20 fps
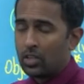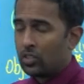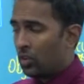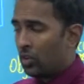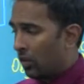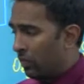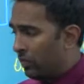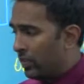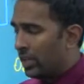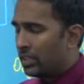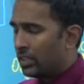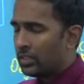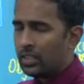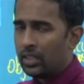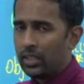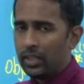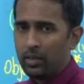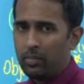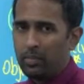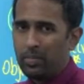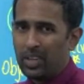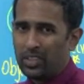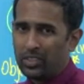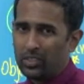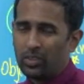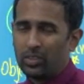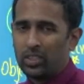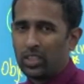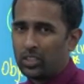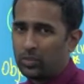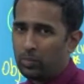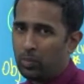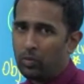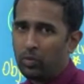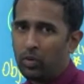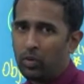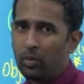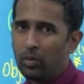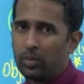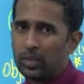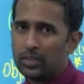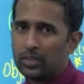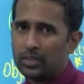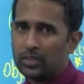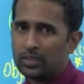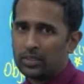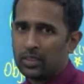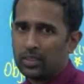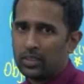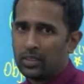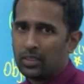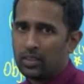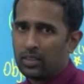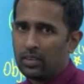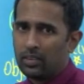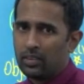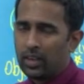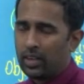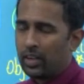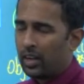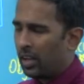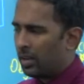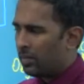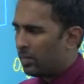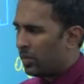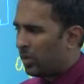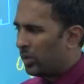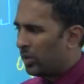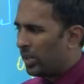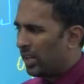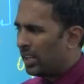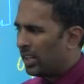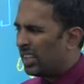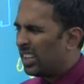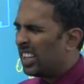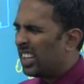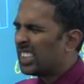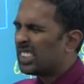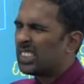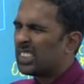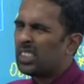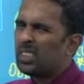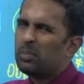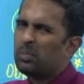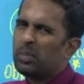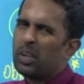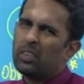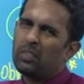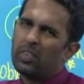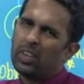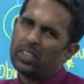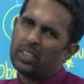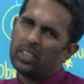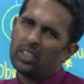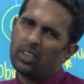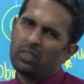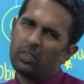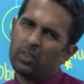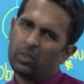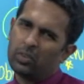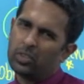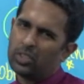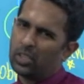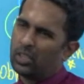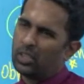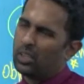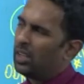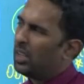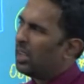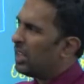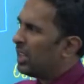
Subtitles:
So obviously, based on this performance, right, I'm going to get lesser benefits in the future.